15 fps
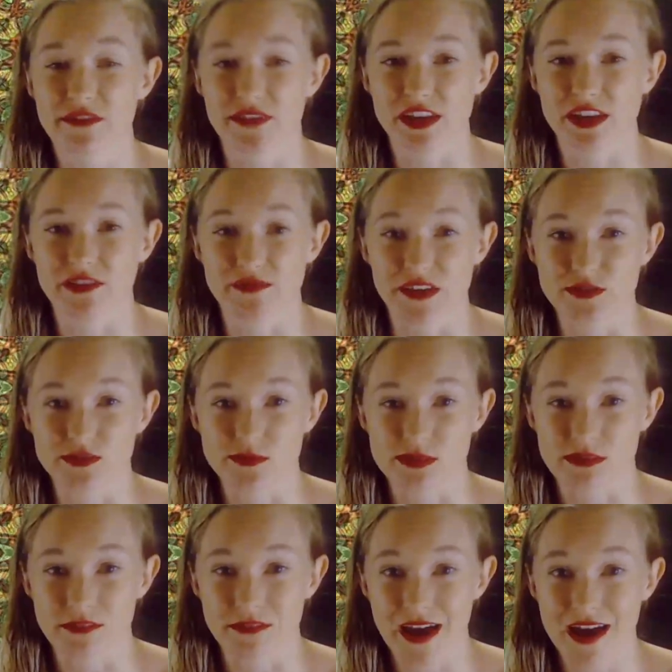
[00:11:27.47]
individuals
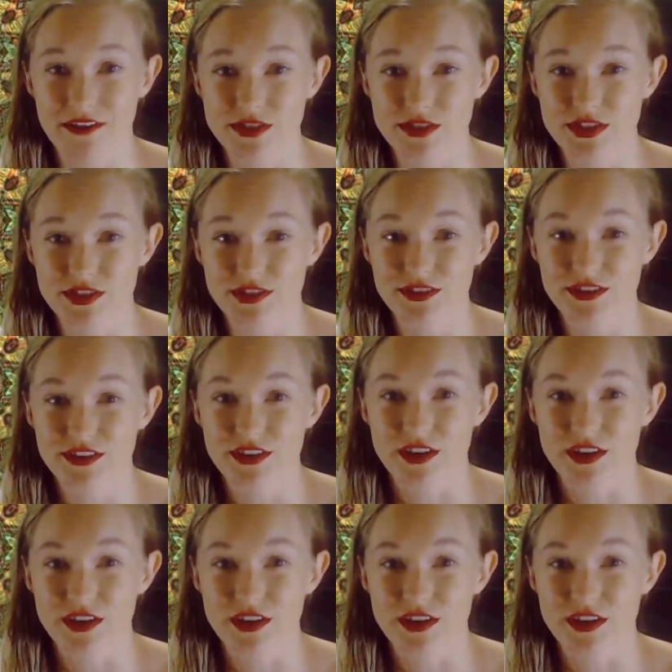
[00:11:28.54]
around you,